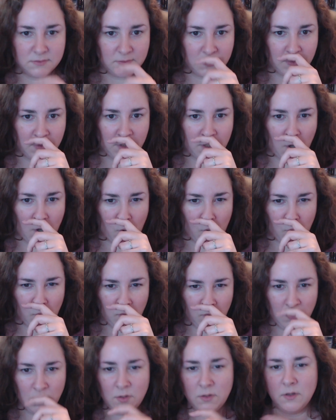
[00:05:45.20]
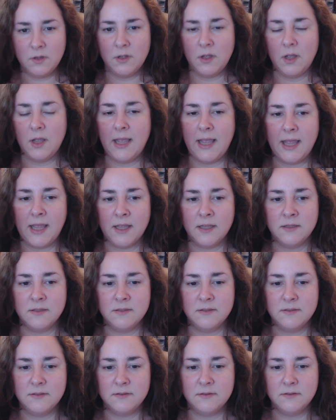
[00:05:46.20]
goal, and
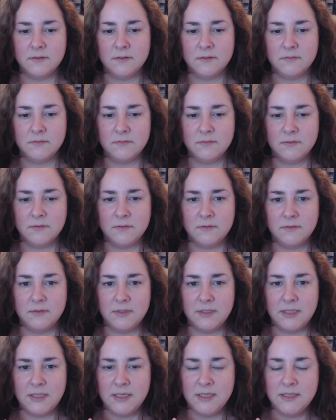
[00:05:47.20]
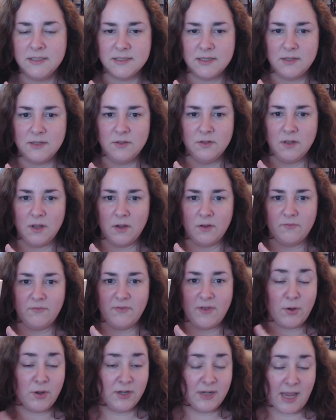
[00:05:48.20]
he's a
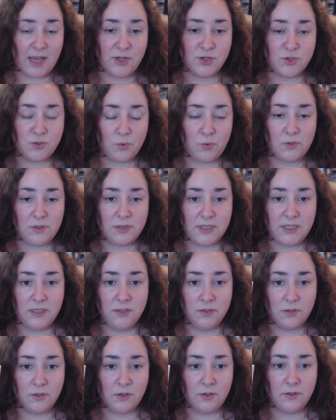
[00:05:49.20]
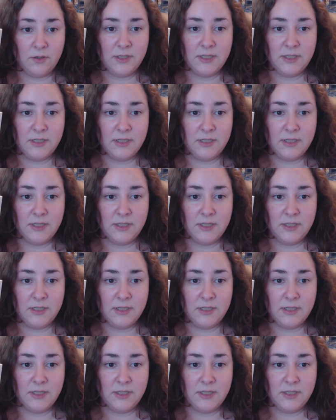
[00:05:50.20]
very natural leader.